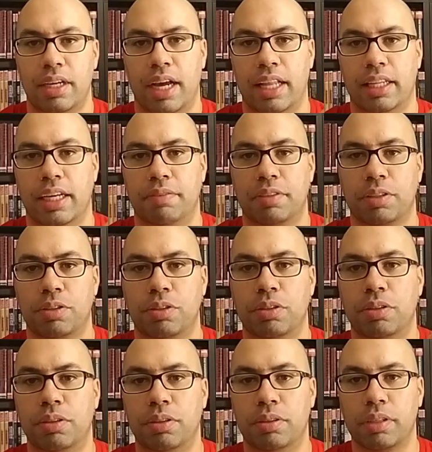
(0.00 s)
I love the
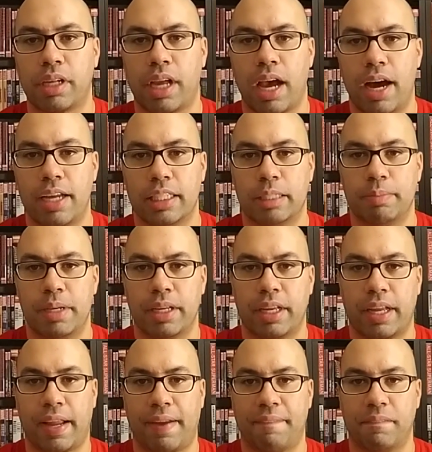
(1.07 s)
cool
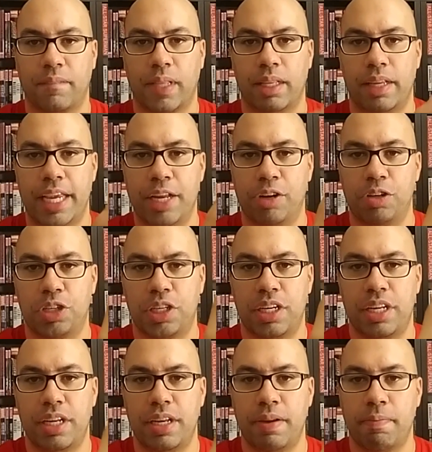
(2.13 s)
cosmic
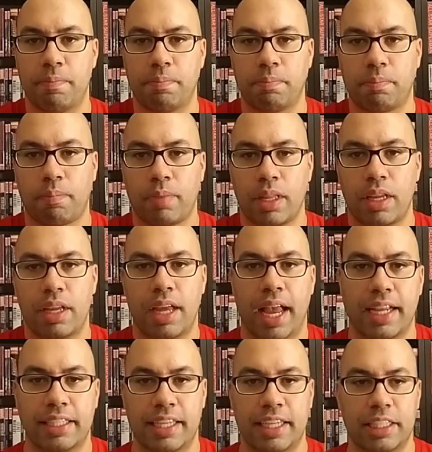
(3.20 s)
energy
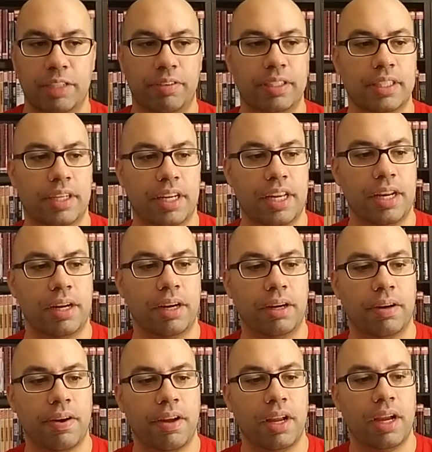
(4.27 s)
accessories on
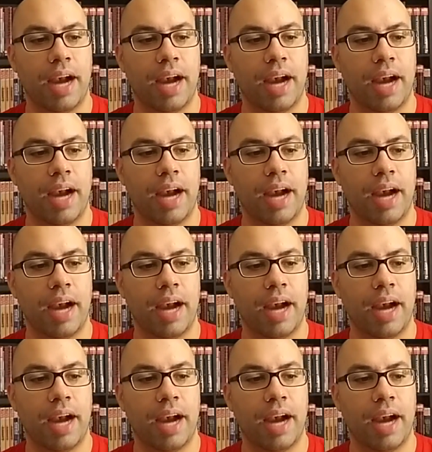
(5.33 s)
here.